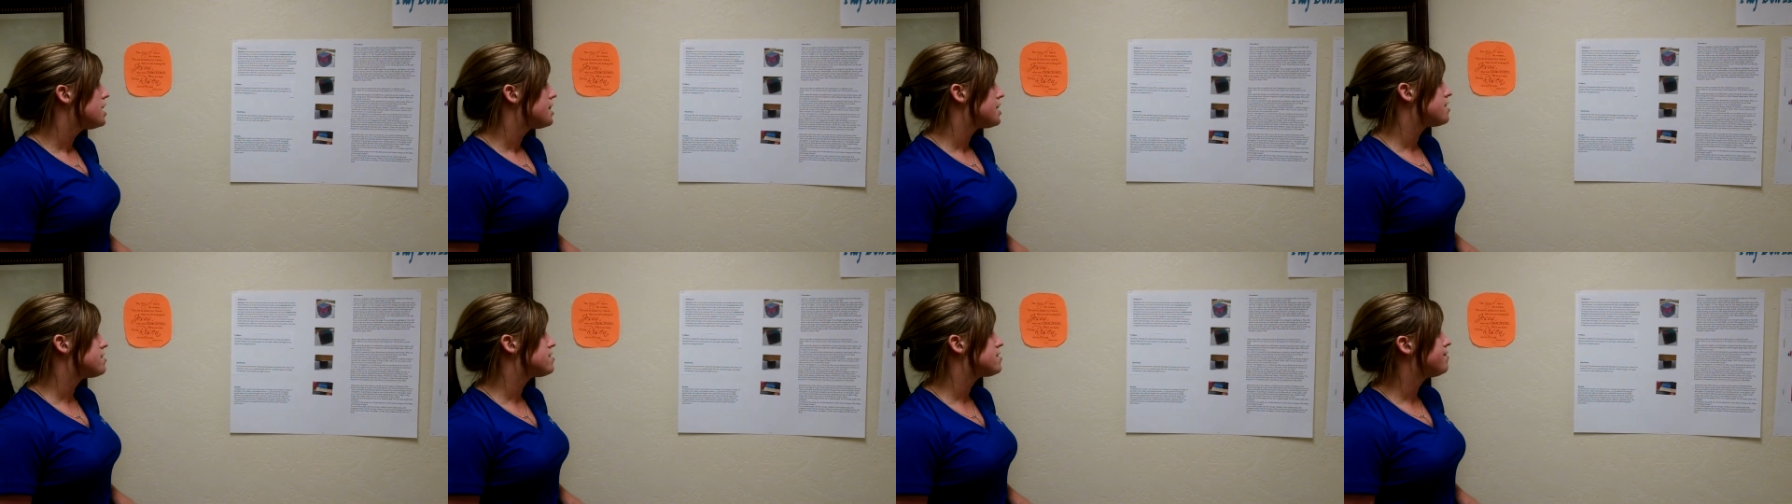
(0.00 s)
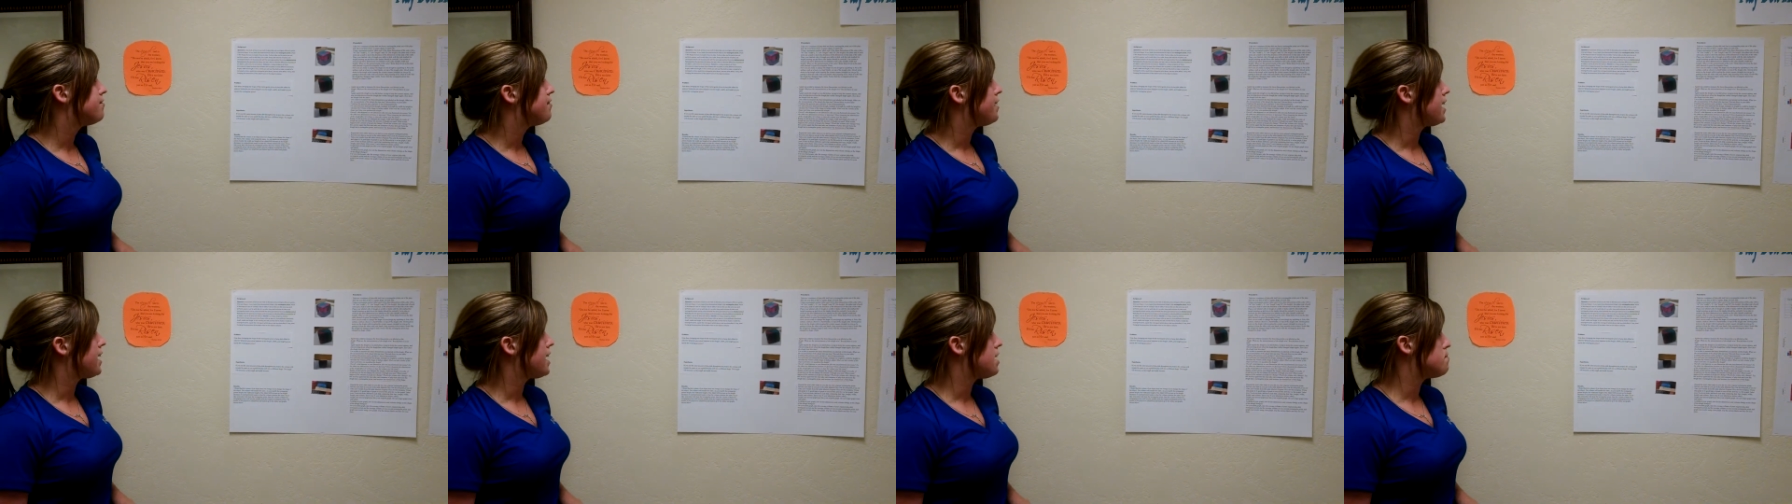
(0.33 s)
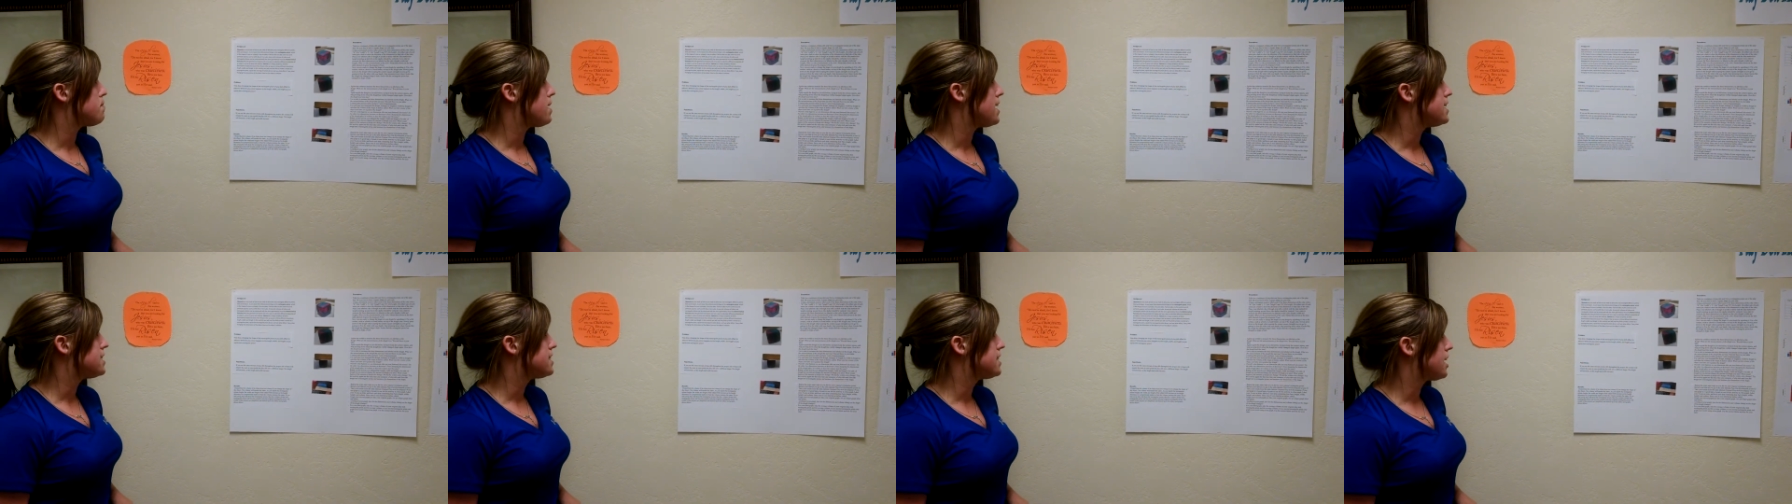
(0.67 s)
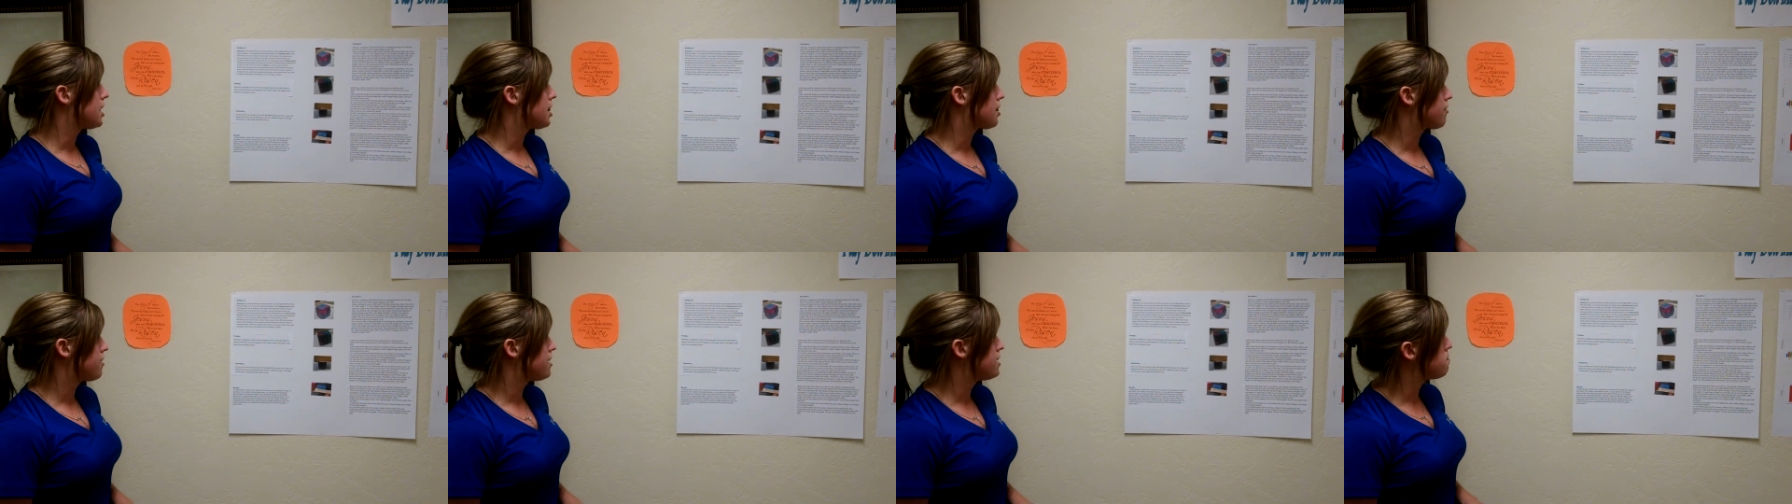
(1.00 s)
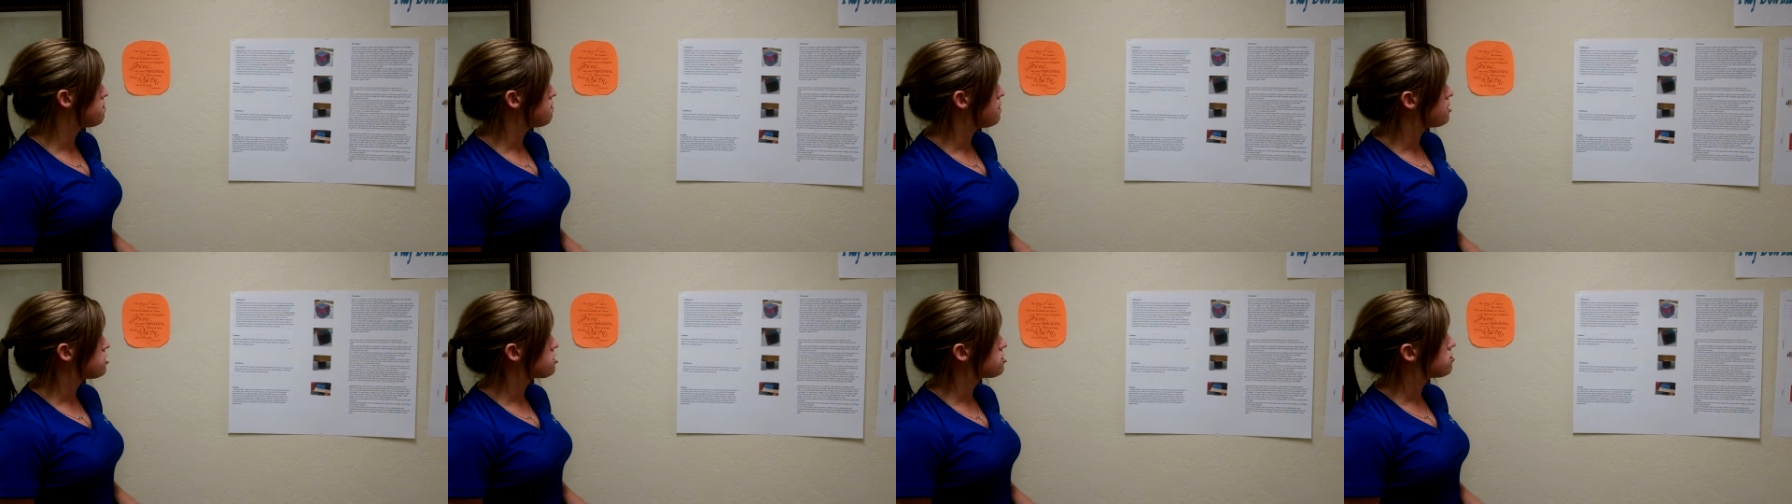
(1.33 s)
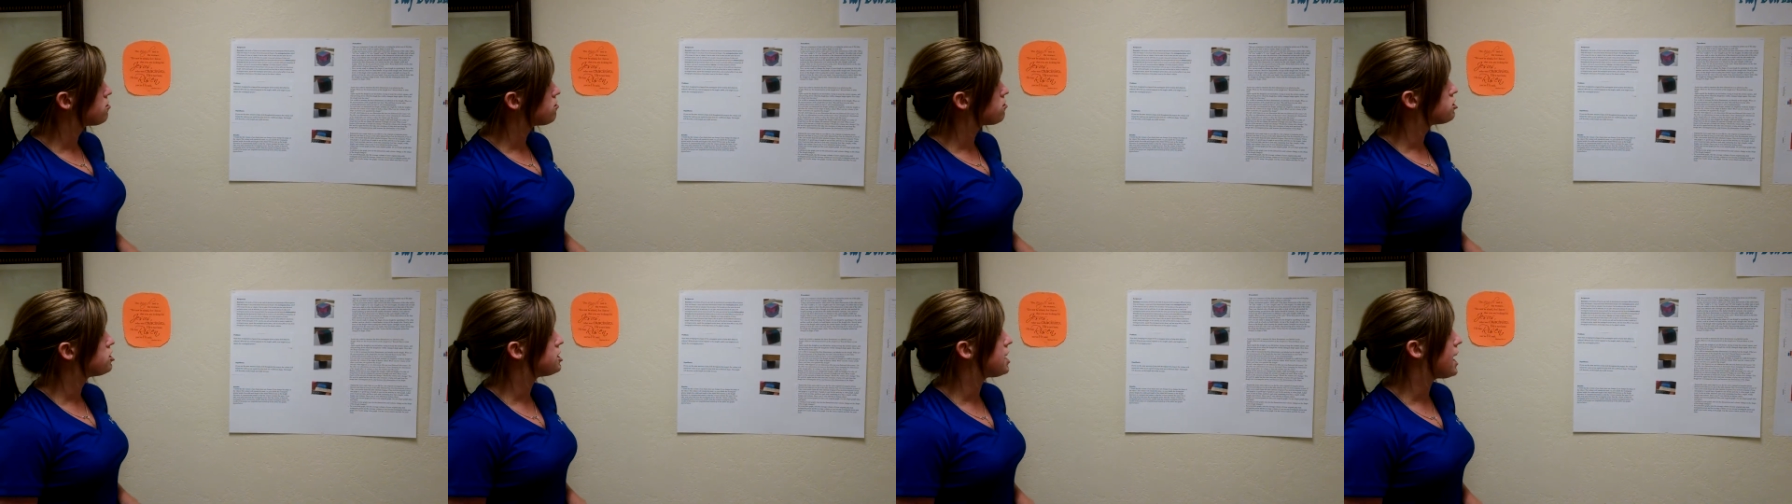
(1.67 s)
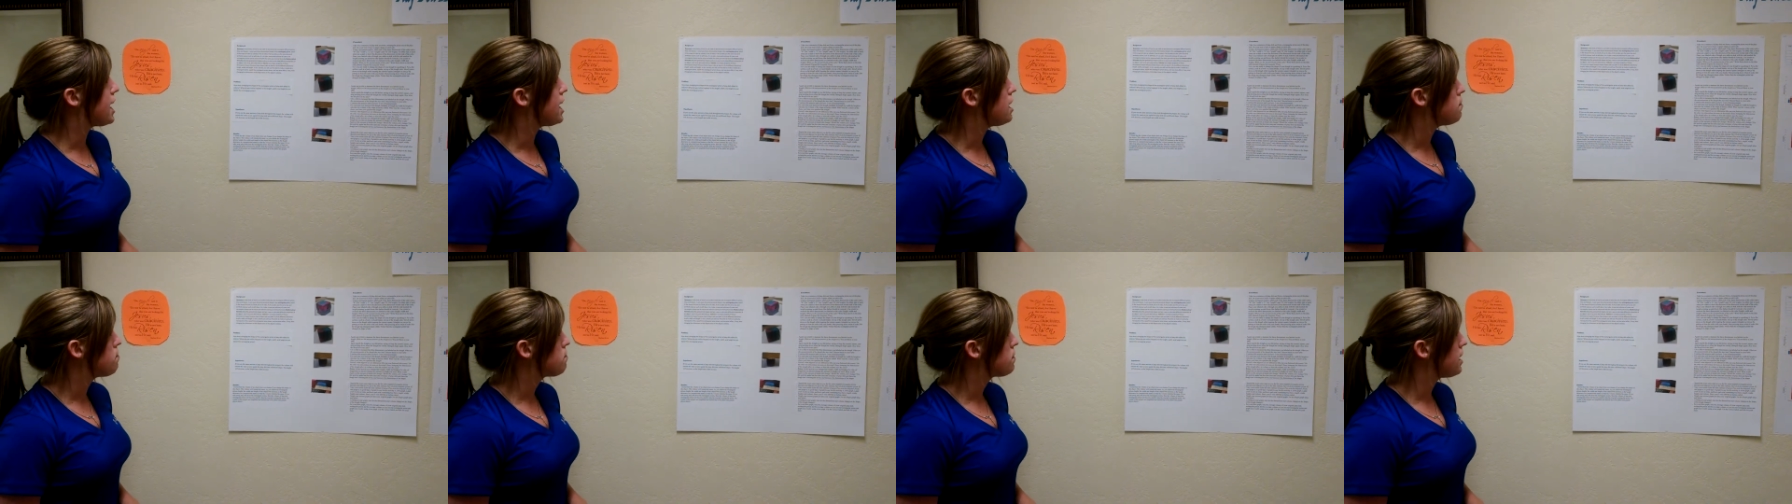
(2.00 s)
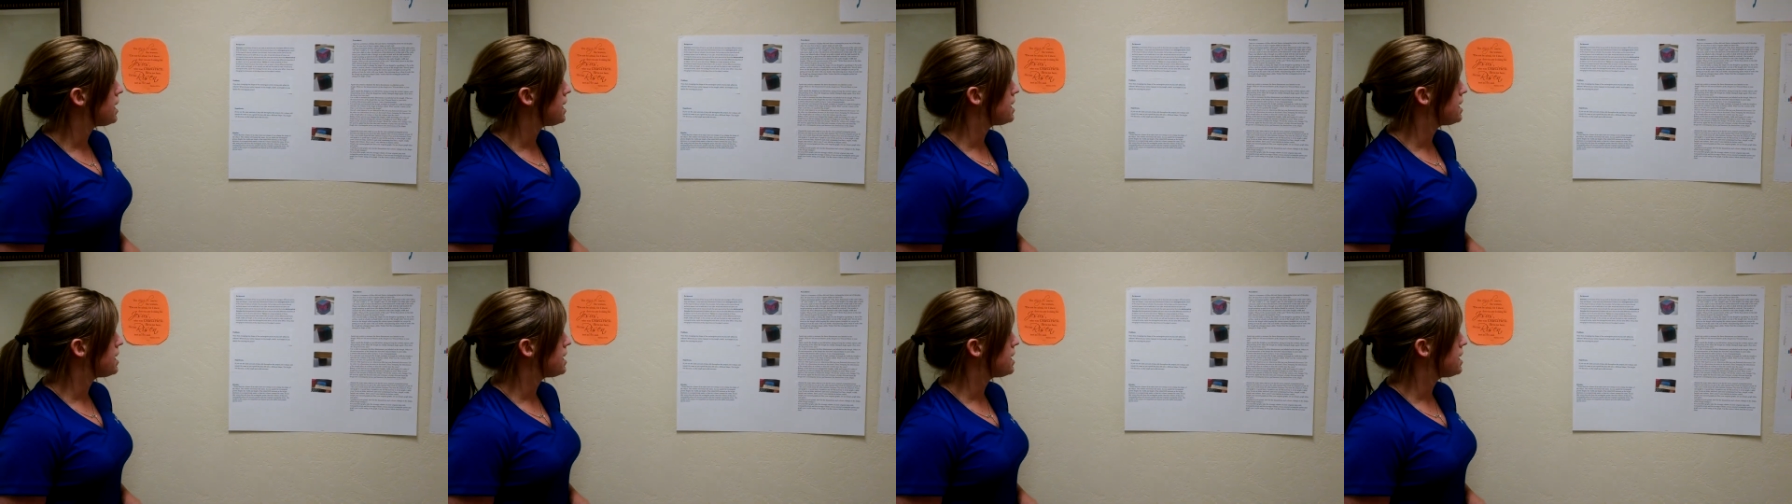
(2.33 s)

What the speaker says: There's a very basic three-dimensional shape